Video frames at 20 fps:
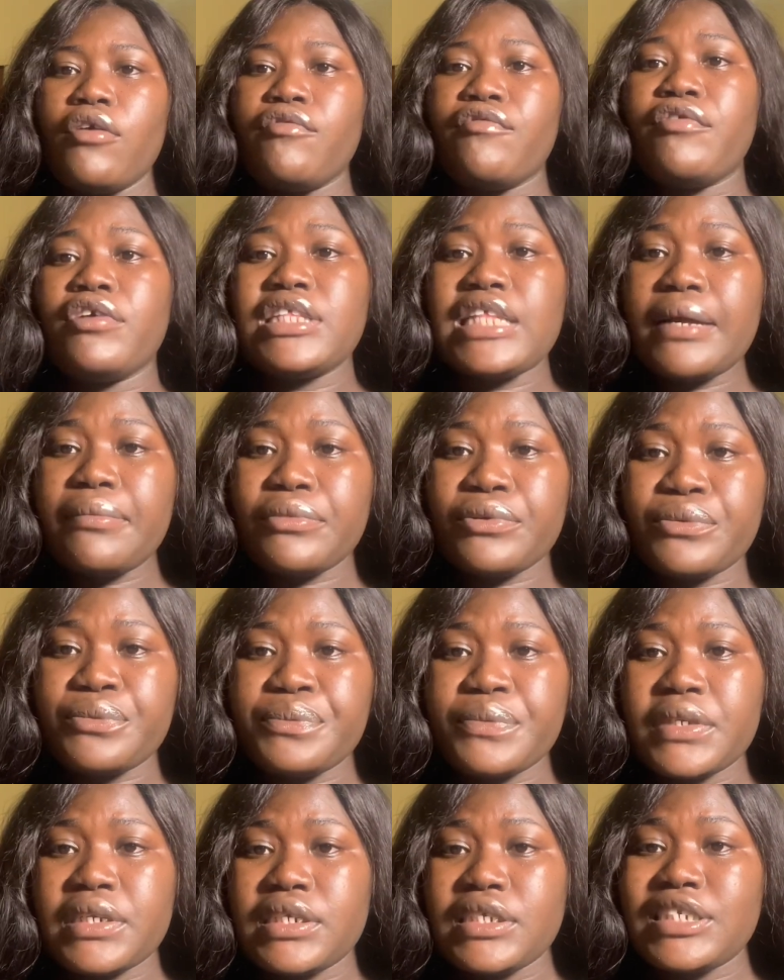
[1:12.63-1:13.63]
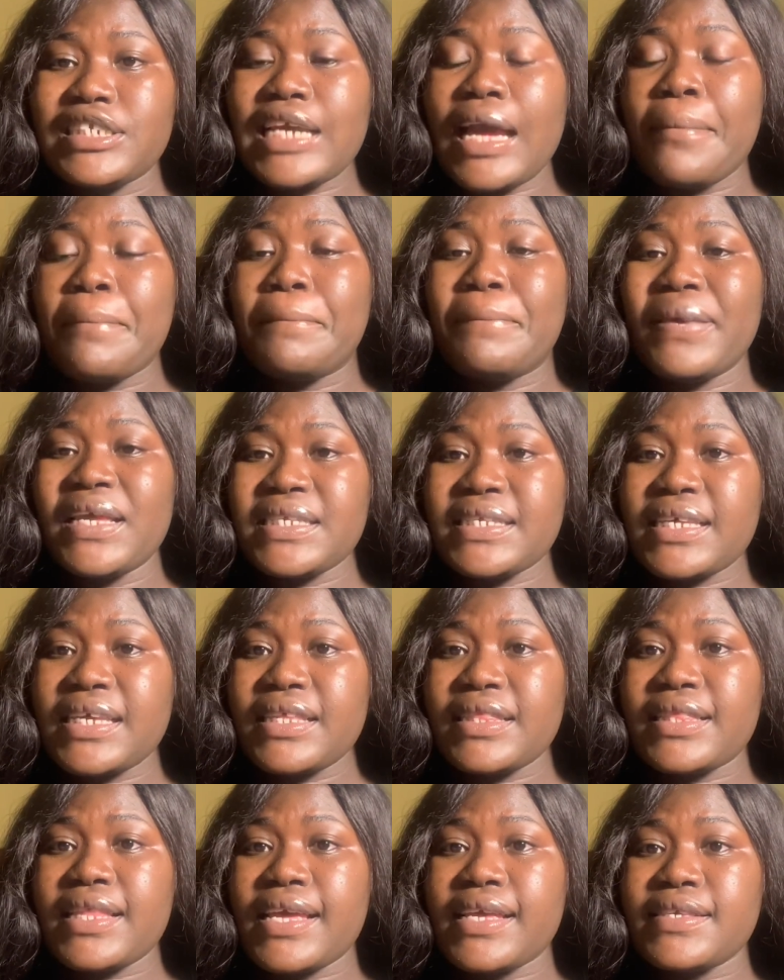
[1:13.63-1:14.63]
Furthermore, there are
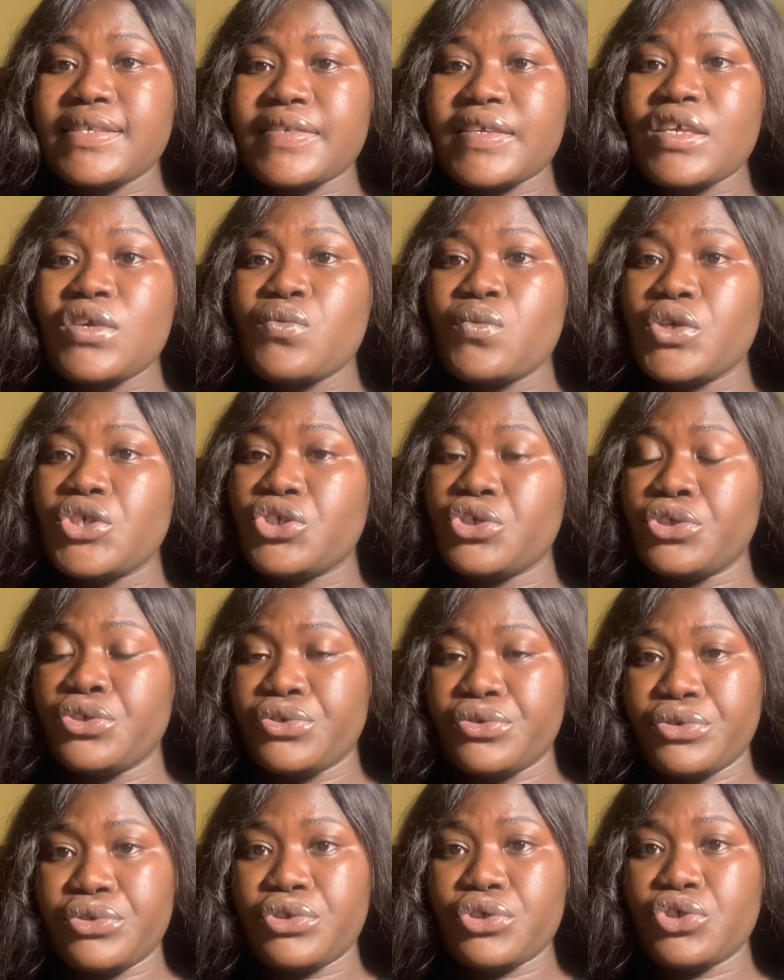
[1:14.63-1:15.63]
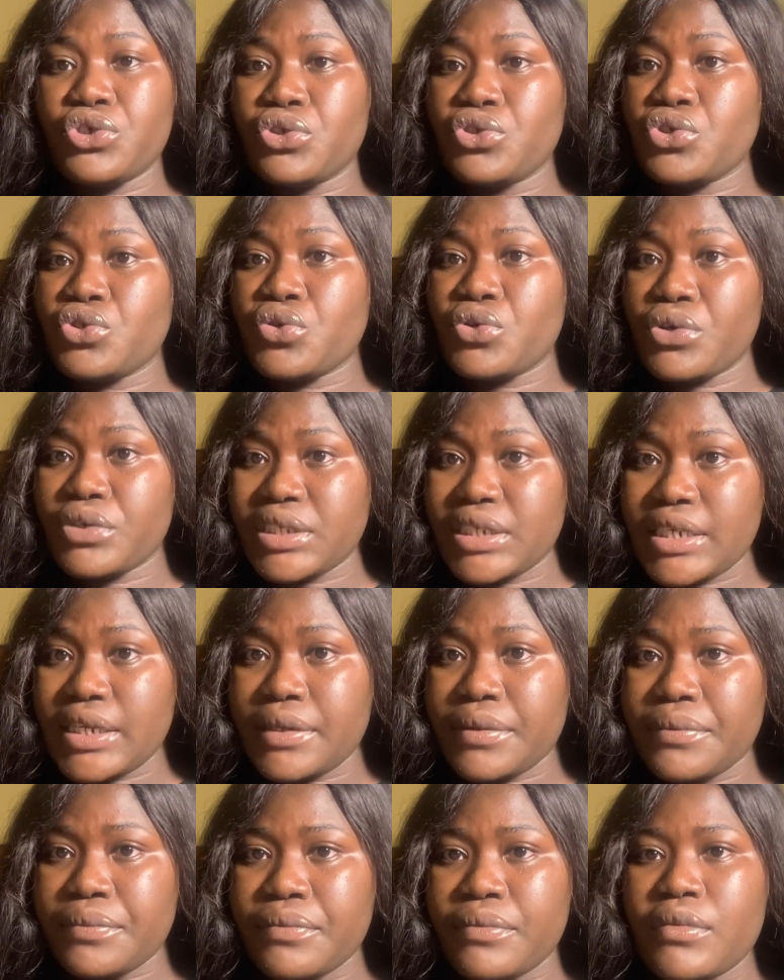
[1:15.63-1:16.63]
basic things in which your introduction should
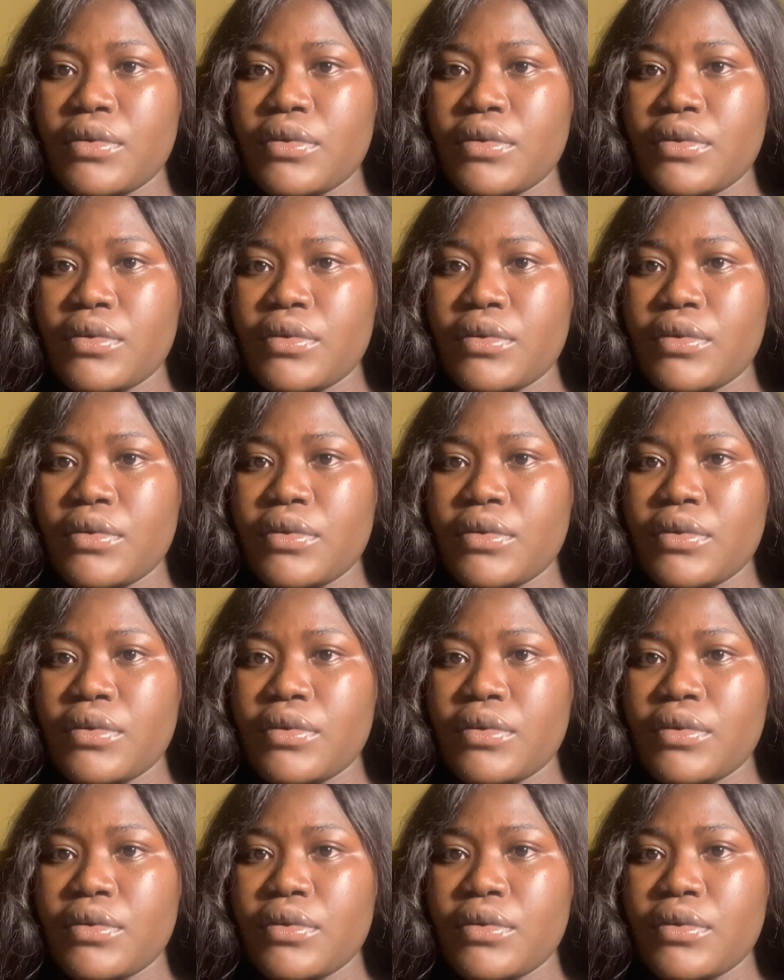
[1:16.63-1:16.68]
contain.